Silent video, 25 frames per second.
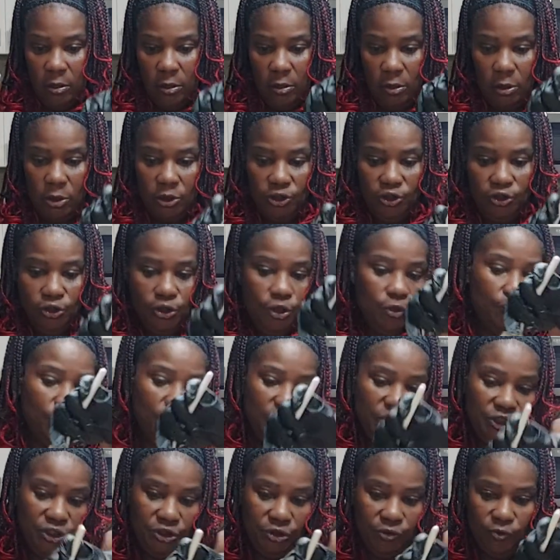Because, you know,
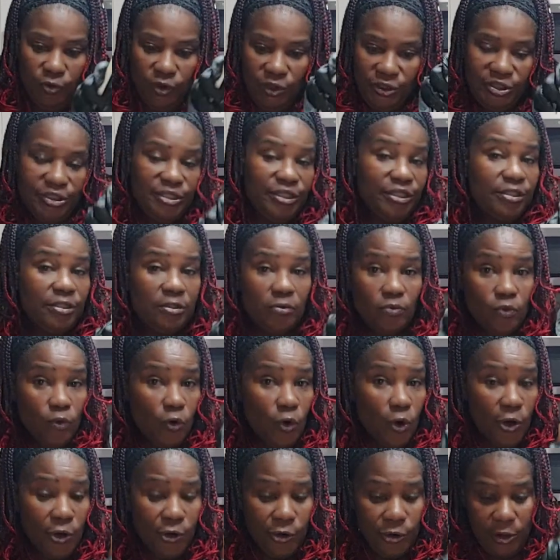once it hits some
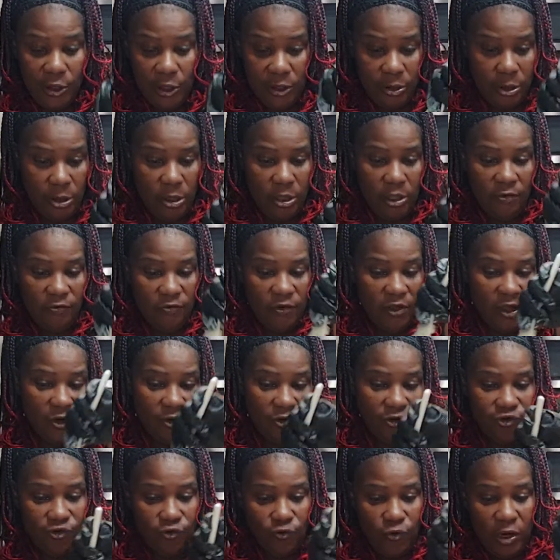water, that stuff kind
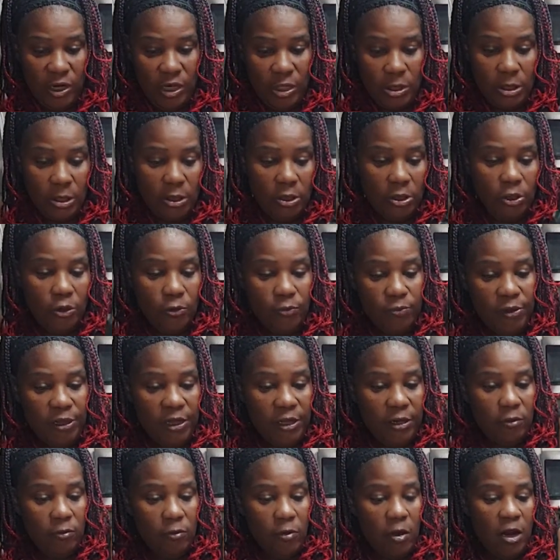of shrinks a little
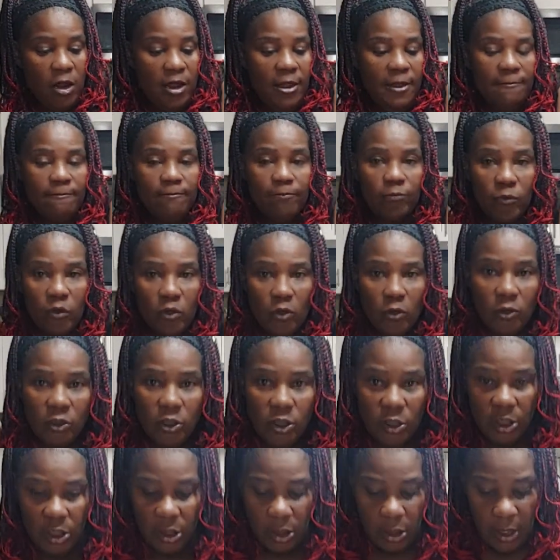bit, right? So
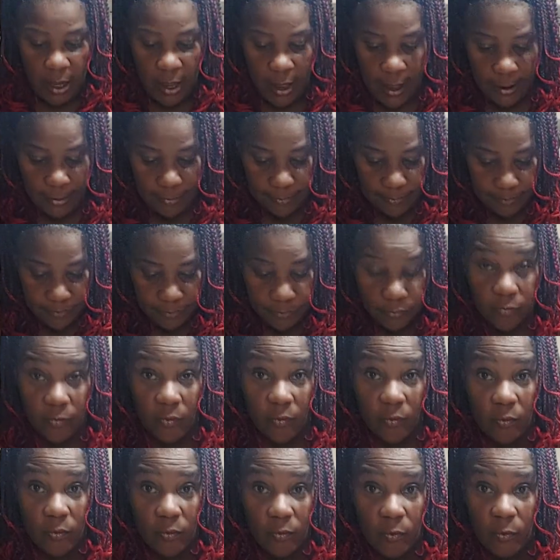look at that.
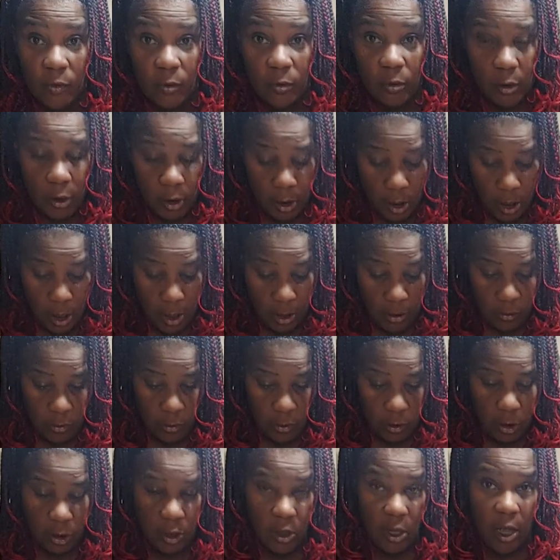Look how
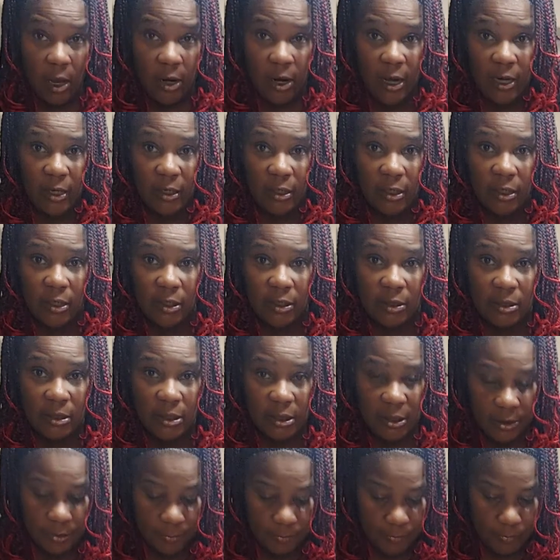that looks
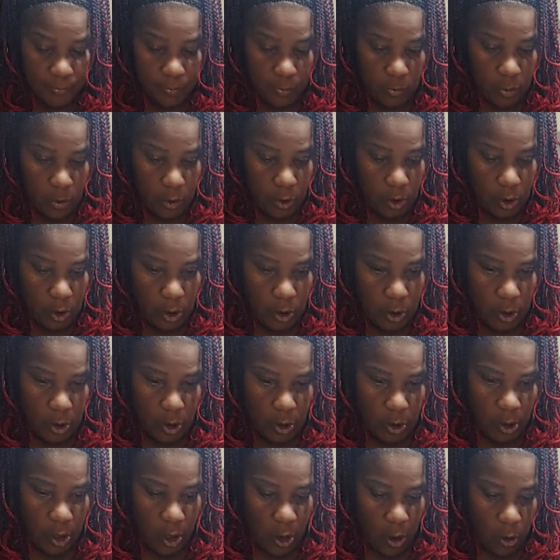here.
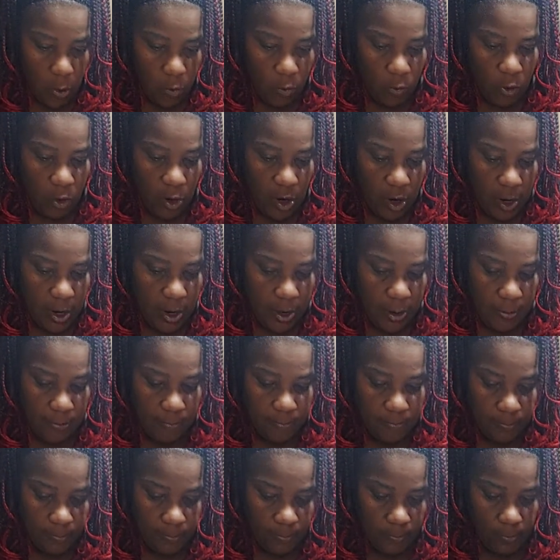All right.
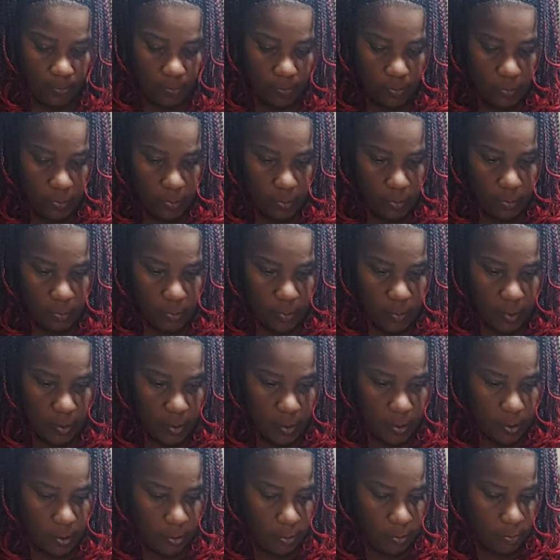
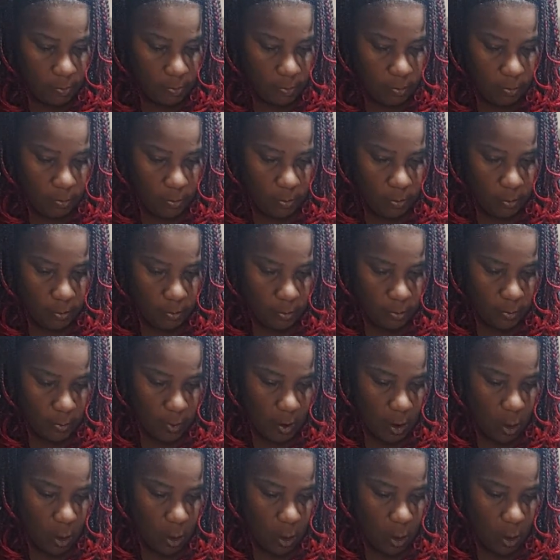Ooh,